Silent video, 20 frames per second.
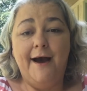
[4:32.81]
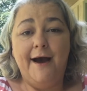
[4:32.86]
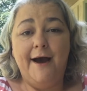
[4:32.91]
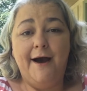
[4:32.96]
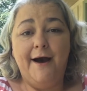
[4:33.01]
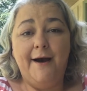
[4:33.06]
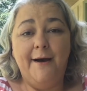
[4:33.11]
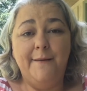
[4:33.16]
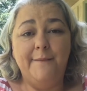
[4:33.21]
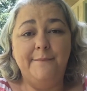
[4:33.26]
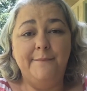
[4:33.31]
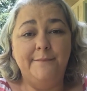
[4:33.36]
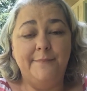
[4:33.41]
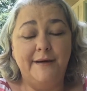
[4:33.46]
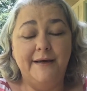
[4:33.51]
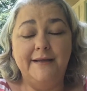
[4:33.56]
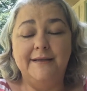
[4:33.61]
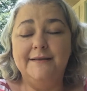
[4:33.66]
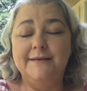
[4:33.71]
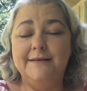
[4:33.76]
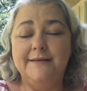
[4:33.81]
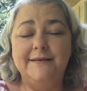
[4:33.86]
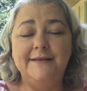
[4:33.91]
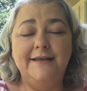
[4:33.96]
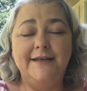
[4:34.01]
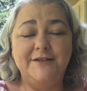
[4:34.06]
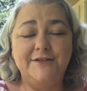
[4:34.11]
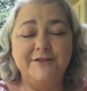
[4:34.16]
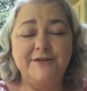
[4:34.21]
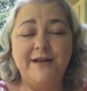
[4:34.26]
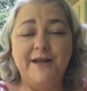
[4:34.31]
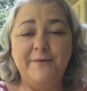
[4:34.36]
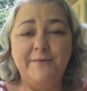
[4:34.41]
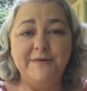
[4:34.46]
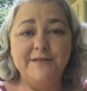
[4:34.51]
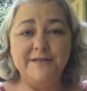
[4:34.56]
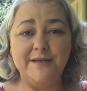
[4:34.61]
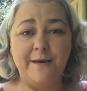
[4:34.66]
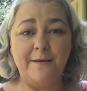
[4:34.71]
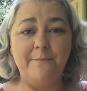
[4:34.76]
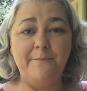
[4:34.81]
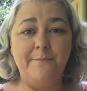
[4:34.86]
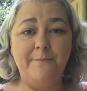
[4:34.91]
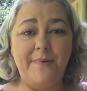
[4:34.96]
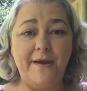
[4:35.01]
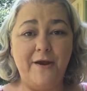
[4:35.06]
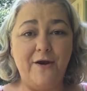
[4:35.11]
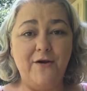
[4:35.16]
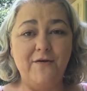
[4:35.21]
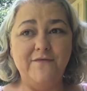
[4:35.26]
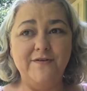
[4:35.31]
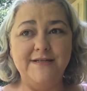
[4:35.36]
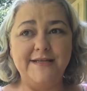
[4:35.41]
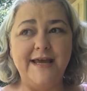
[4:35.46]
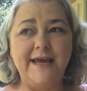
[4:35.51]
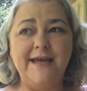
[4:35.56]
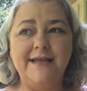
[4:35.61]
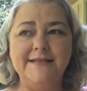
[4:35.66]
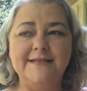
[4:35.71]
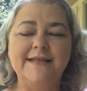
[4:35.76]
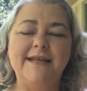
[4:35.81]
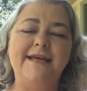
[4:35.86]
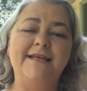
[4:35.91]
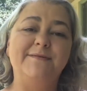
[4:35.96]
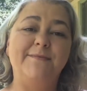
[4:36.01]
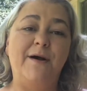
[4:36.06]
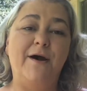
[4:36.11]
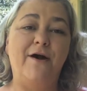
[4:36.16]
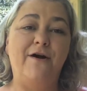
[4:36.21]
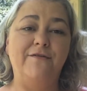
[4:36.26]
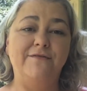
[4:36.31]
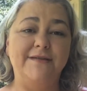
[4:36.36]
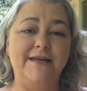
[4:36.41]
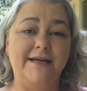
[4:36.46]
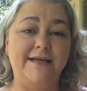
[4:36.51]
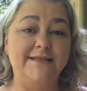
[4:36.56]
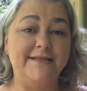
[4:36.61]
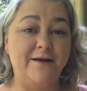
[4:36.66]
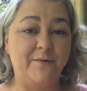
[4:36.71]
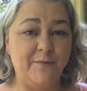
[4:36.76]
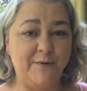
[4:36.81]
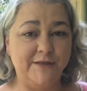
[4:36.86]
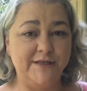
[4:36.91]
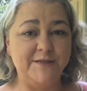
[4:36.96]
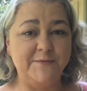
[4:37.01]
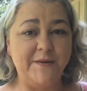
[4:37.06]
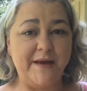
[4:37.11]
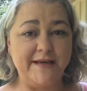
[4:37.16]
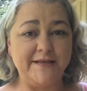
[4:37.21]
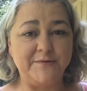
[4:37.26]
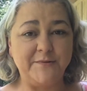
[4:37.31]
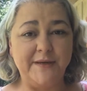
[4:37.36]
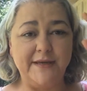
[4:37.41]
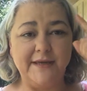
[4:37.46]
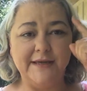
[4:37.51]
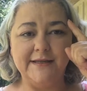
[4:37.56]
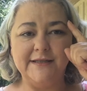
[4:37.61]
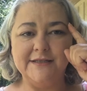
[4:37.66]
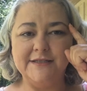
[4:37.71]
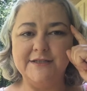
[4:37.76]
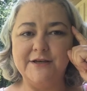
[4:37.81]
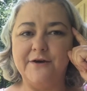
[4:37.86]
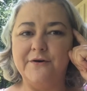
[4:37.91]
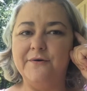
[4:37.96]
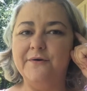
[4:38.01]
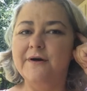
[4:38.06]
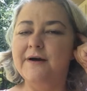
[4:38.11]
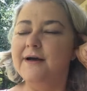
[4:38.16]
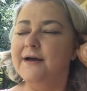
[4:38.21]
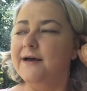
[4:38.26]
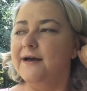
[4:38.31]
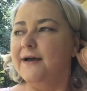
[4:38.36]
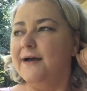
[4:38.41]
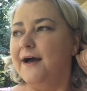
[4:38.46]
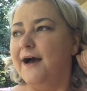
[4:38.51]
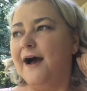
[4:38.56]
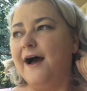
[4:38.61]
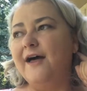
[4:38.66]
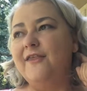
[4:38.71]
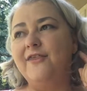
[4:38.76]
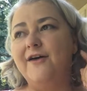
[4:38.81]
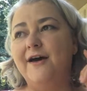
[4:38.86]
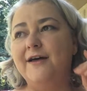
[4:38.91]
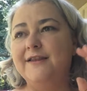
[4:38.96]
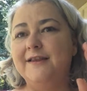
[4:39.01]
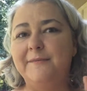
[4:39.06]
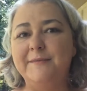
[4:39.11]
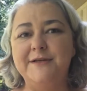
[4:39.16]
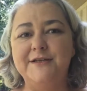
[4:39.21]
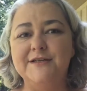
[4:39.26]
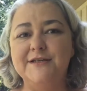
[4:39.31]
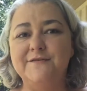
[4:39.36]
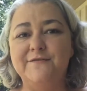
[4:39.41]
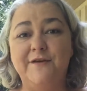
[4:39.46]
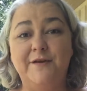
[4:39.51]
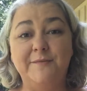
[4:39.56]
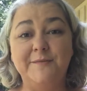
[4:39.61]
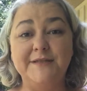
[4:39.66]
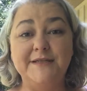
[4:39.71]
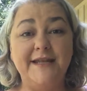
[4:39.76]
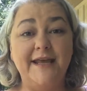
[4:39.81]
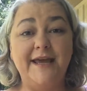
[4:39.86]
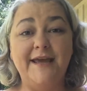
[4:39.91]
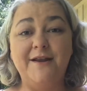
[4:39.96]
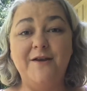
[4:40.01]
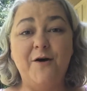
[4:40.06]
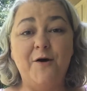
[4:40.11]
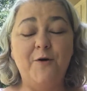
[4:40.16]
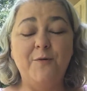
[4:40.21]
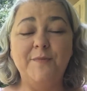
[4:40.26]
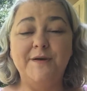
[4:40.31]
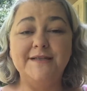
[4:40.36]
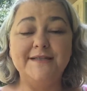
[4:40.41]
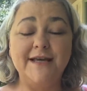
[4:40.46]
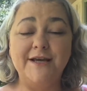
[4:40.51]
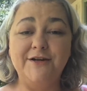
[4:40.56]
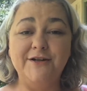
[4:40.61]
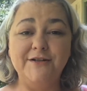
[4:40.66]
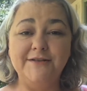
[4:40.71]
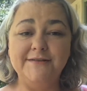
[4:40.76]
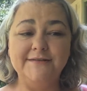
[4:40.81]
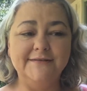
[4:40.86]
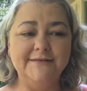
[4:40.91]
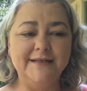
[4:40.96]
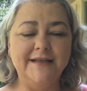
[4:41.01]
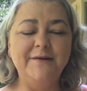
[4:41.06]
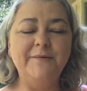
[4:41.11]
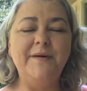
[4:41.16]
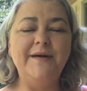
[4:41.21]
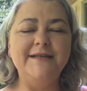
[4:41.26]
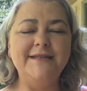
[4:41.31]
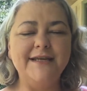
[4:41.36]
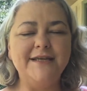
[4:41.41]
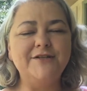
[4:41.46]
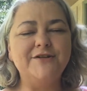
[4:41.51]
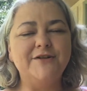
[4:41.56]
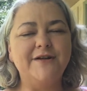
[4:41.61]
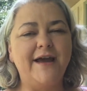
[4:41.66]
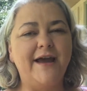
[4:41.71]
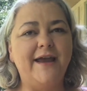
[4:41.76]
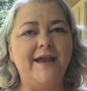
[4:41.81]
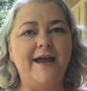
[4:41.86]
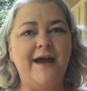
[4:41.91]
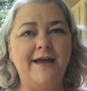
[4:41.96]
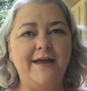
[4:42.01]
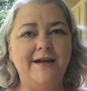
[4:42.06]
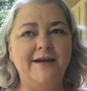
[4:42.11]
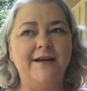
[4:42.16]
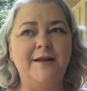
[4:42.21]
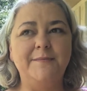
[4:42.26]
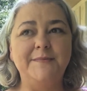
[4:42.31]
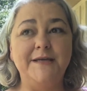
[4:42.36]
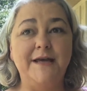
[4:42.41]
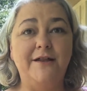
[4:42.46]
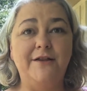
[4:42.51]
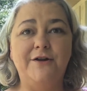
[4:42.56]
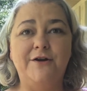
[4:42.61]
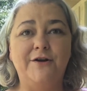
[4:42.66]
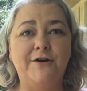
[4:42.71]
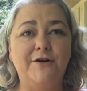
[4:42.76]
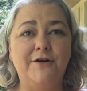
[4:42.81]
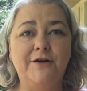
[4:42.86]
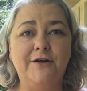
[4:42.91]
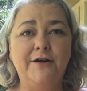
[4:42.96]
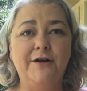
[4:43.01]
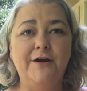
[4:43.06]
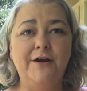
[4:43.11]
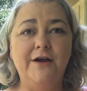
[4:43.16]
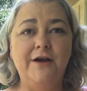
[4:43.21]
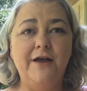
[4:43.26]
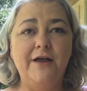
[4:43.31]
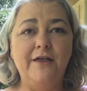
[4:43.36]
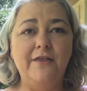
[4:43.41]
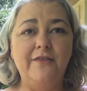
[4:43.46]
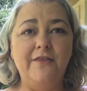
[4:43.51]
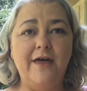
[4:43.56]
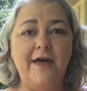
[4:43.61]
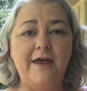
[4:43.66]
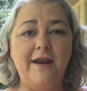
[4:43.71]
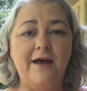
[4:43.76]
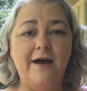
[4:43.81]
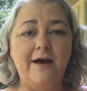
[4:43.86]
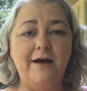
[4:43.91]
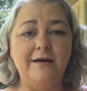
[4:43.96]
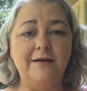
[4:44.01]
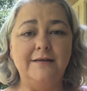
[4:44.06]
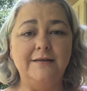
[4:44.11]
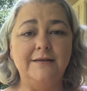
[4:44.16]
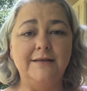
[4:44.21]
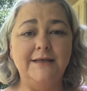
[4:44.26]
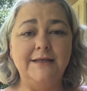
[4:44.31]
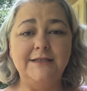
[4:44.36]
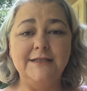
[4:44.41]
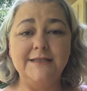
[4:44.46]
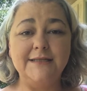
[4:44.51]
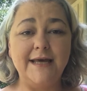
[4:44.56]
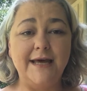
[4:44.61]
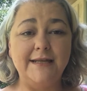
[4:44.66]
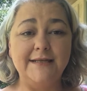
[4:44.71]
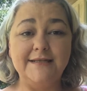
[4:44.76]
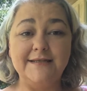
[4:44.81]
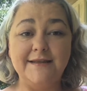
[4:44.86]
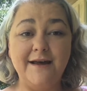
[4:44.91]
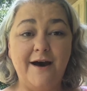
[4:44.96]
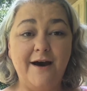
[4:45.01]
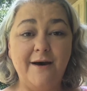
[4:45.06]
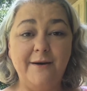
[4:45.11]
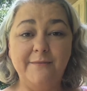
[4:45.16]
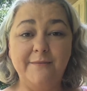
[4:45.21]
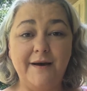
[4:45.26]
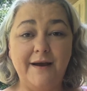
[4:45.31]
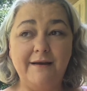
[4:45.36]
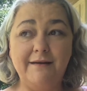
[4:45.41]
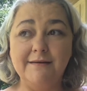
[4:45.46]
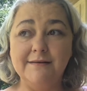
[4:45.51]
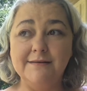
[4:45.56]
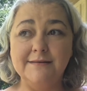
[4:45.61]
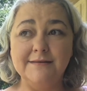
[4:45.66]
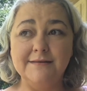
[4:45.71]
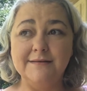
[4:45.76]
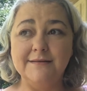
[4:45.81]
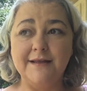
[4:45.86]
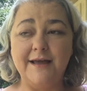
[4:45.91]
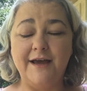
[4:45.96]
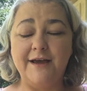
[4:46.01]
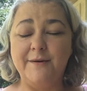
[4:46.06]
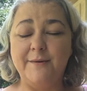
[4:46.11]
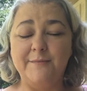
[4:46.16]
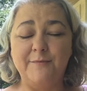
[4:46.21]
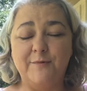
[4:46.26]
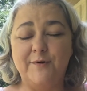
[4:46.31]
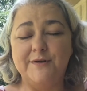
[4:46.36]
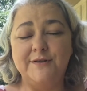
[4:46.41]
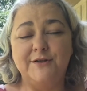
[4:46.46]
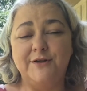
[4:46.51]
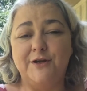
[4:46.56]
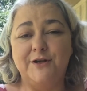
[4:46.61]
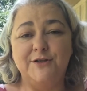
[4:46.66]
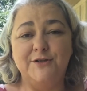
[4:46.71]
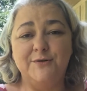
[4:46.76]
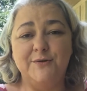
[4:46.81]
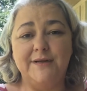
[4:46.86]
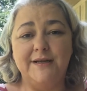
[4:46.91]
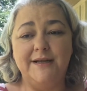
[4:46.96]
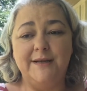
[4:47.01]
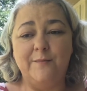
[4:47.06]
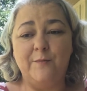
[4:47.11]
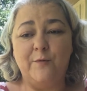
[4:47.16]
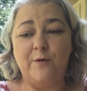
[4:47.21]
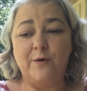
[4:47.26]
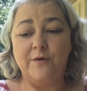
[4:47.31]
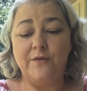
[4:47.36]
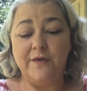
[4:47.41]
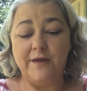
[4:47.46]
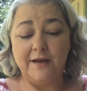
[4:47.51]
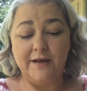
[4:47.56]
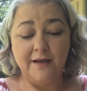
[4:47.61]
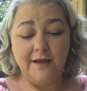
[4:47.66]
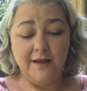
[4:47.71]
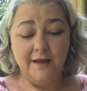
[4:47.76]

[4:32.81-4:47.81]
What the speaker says: But yesterday was a bear of a day, and today's my off day because I worked this past weekend. So I thought, let me just film today at home because I couldn't. Anyways, yesterday I ended up telling her that it just had to stop. I wasn't going to do it anymore. That,